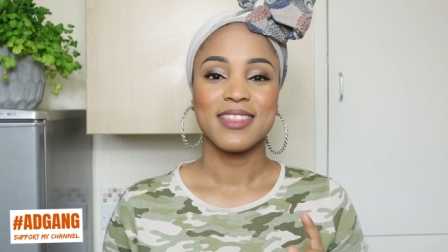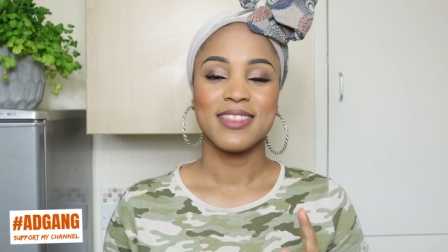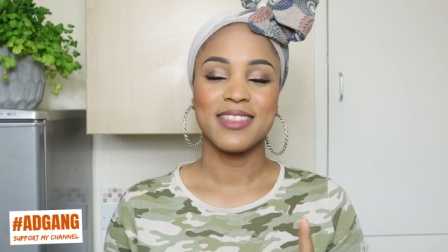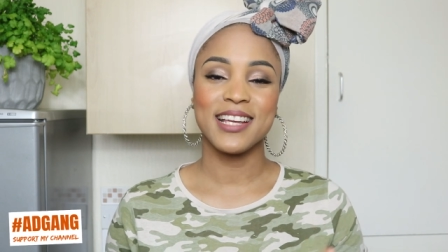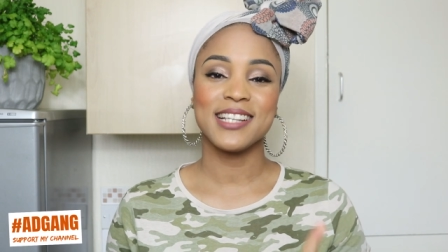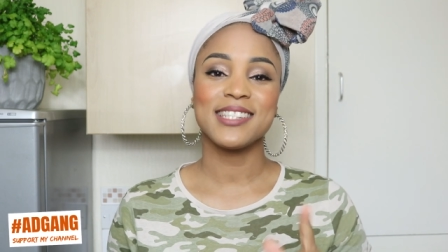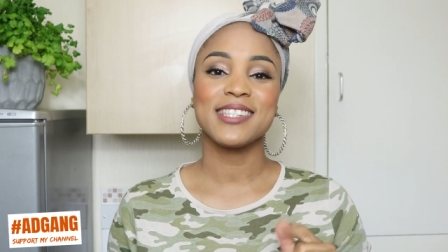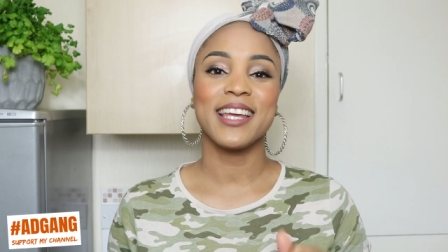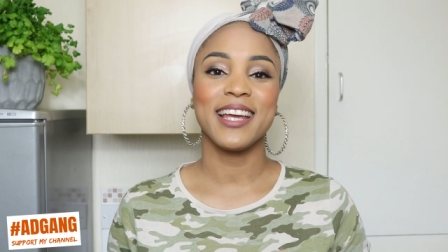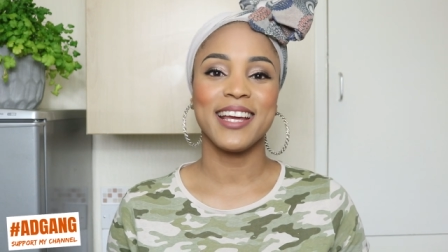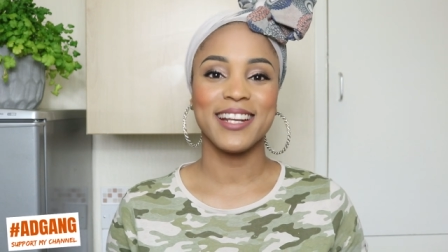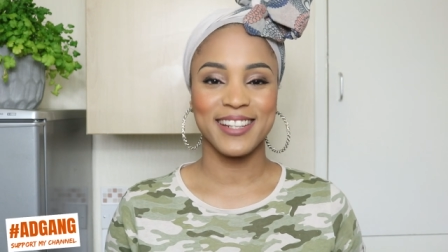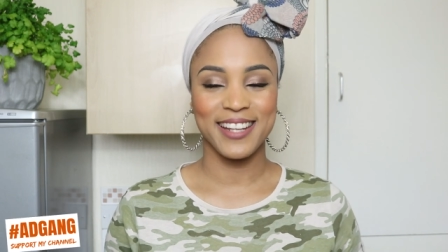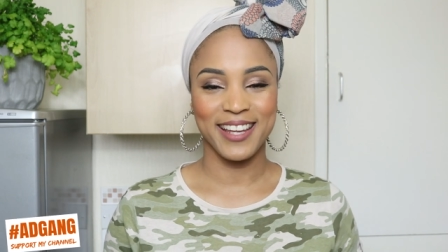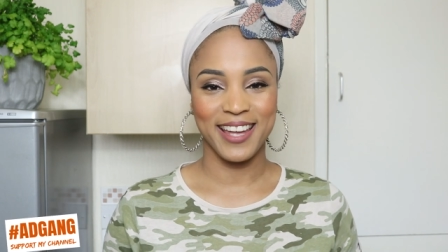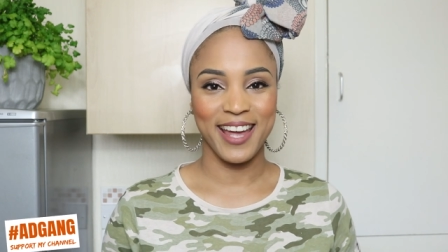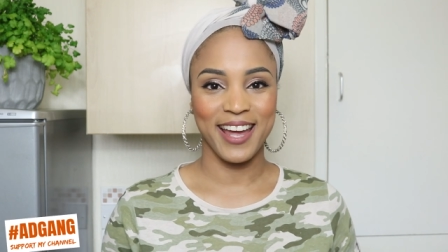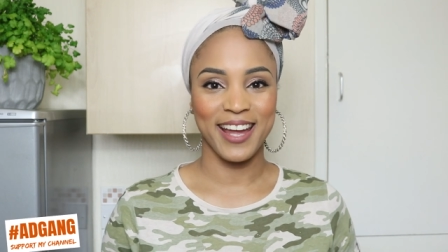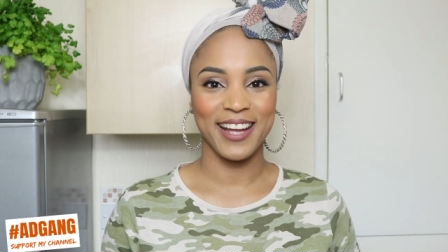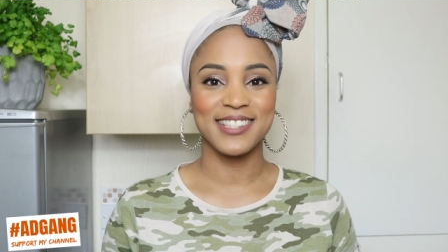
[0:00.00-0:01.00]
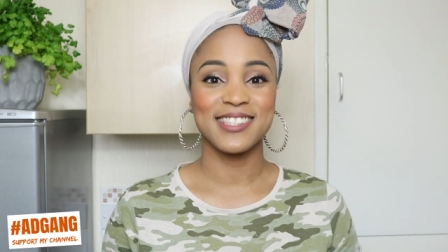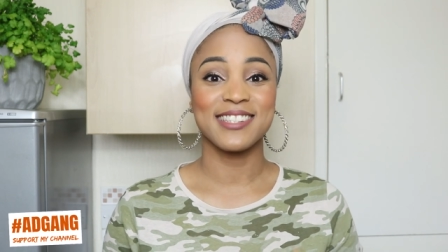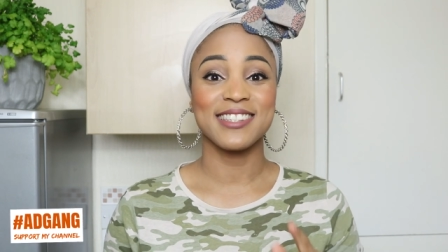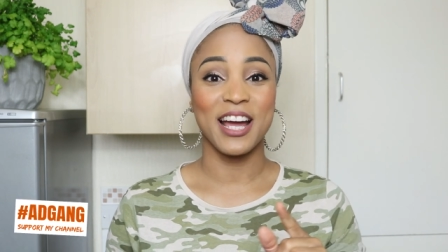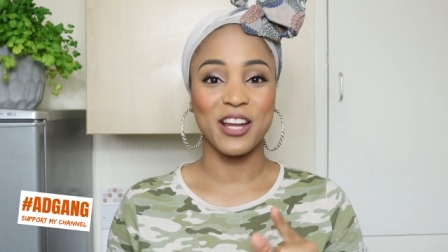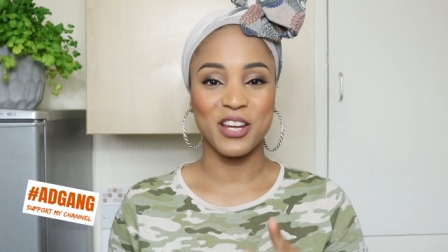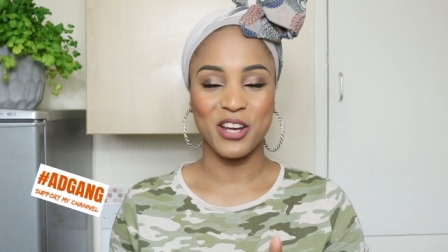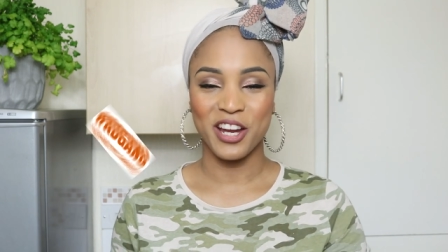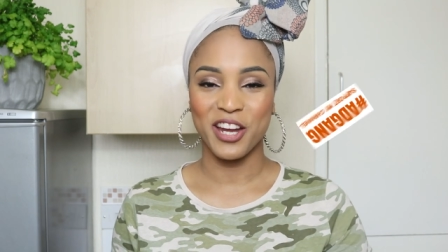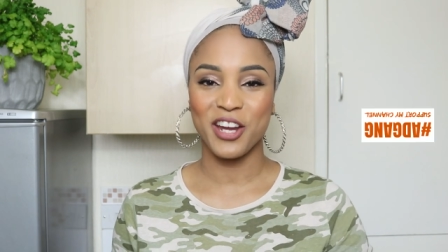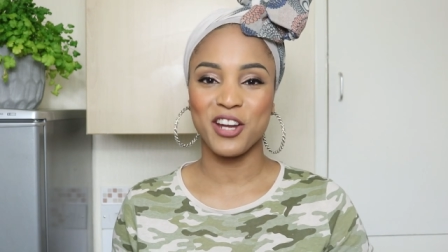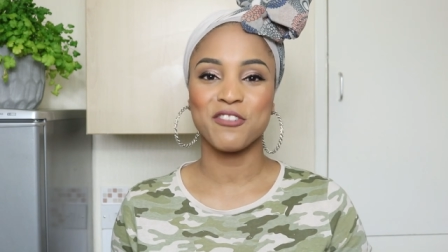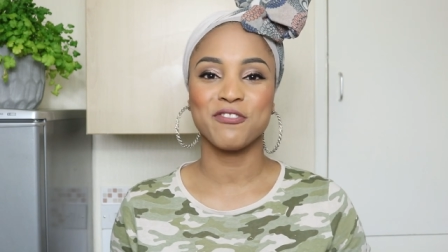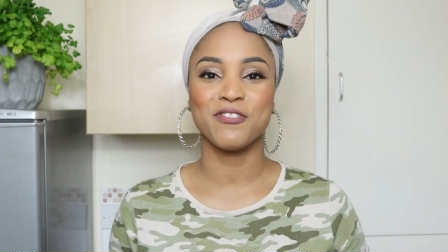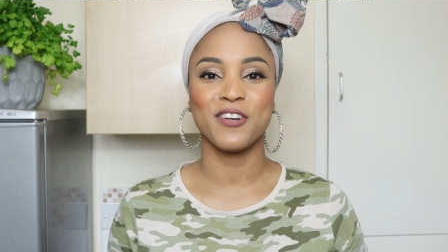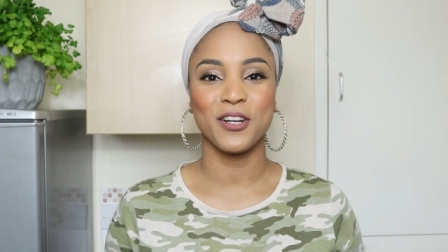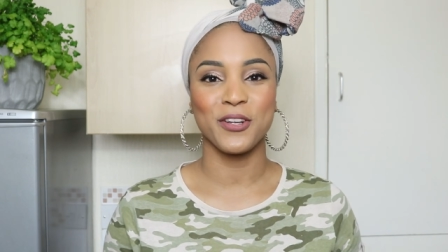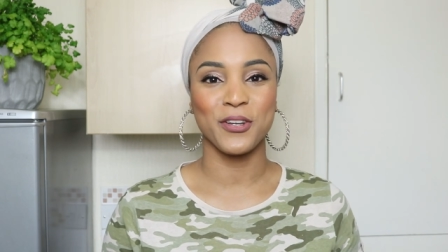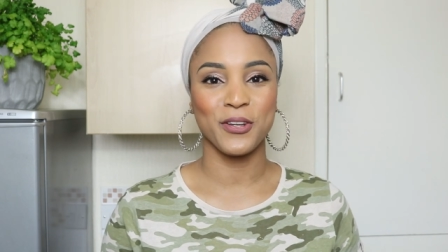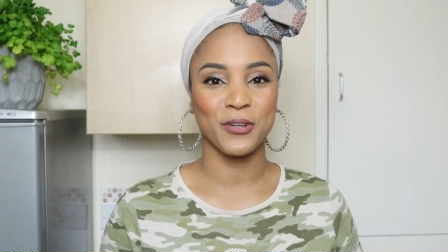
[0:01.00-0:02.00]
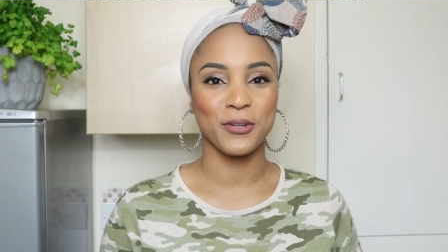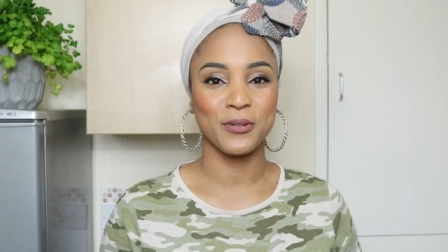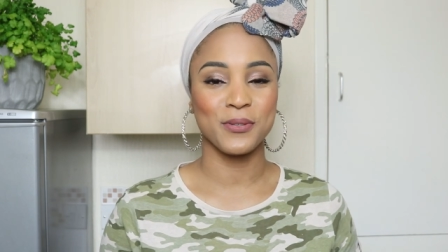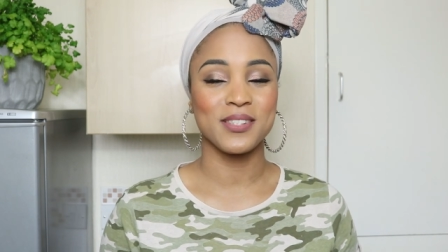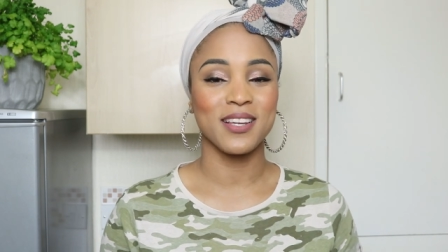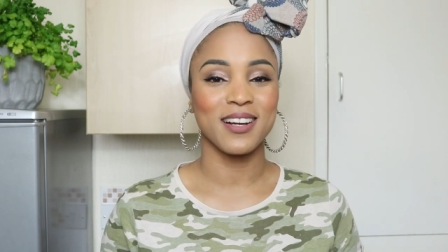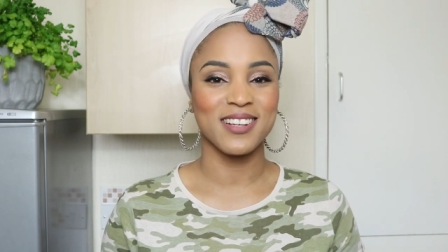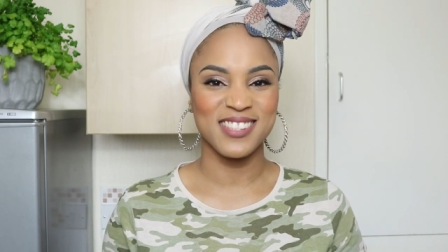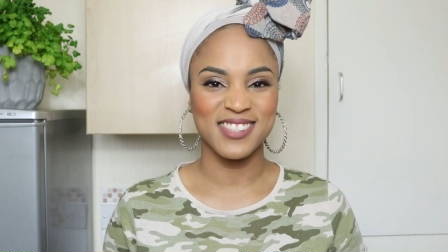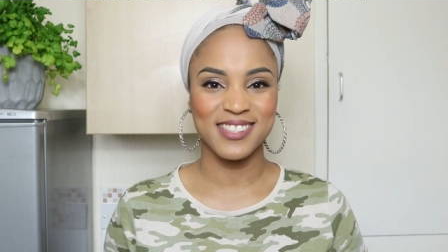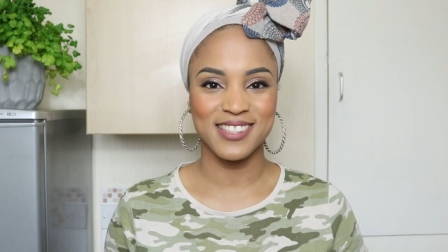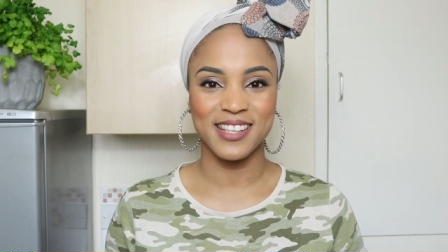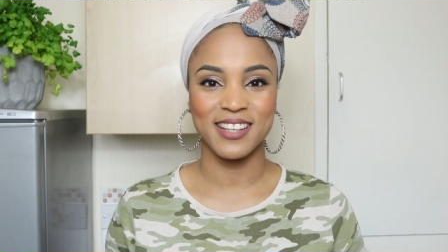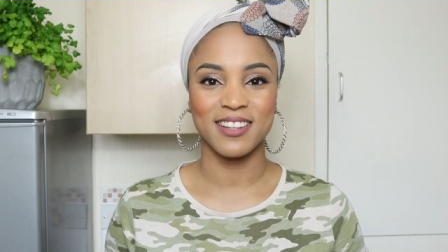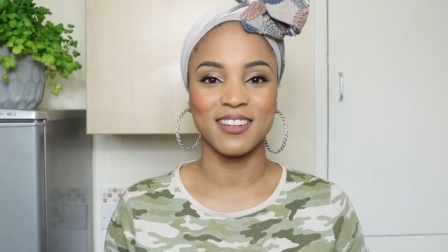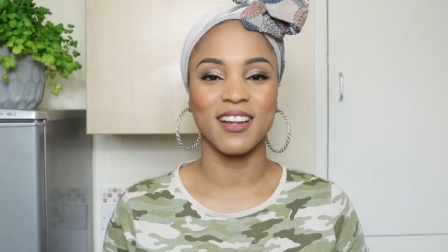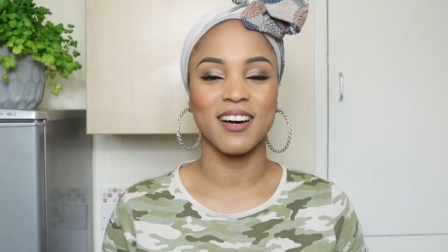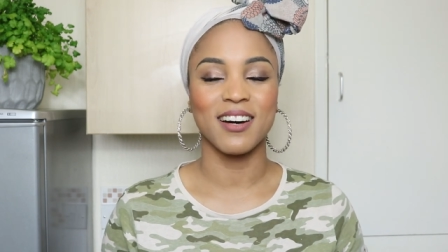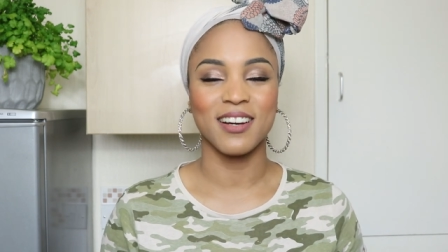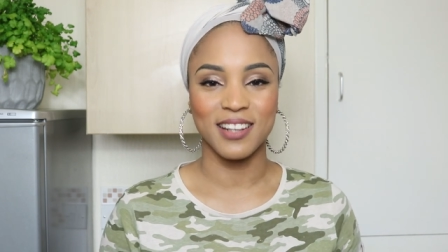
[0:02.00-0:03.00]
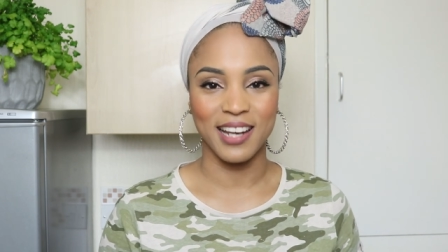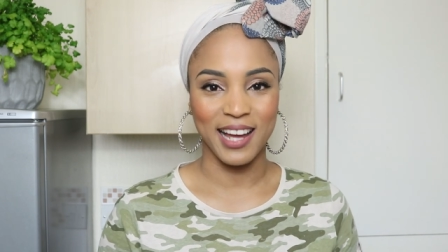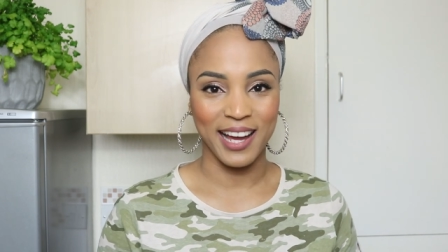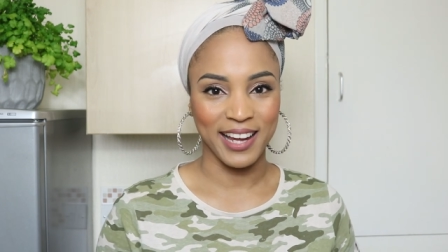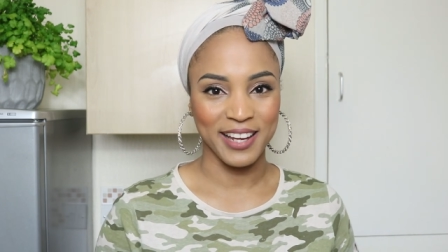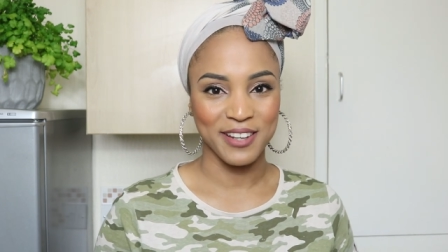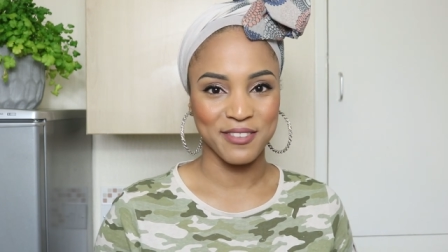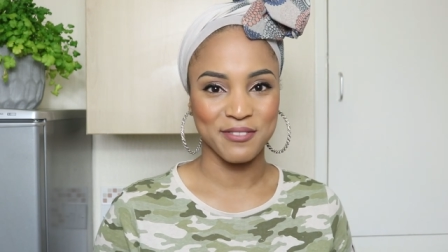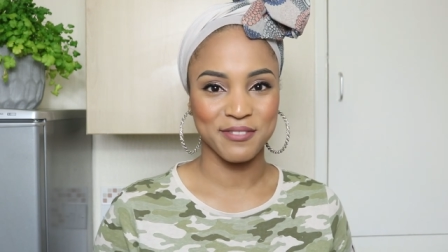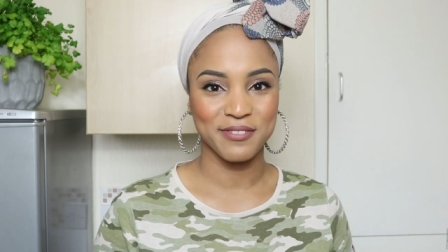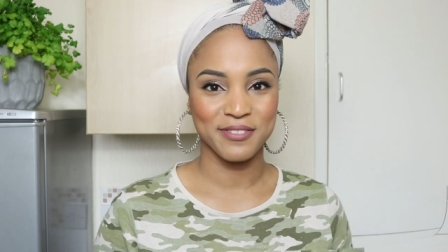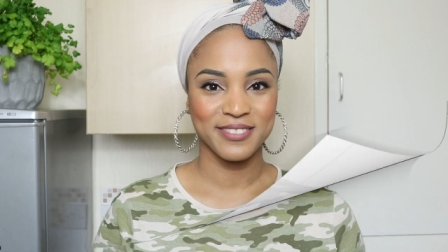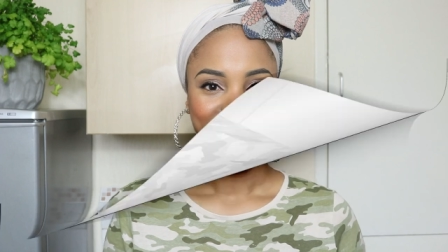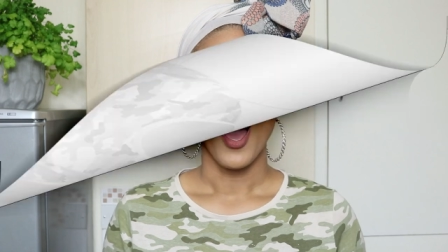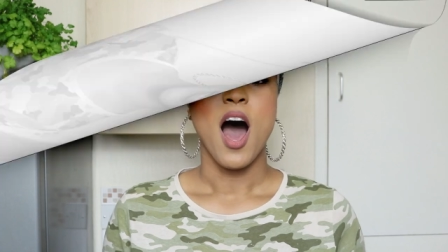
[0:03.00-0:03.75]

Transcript: this indicates that your hair follicles are still alive.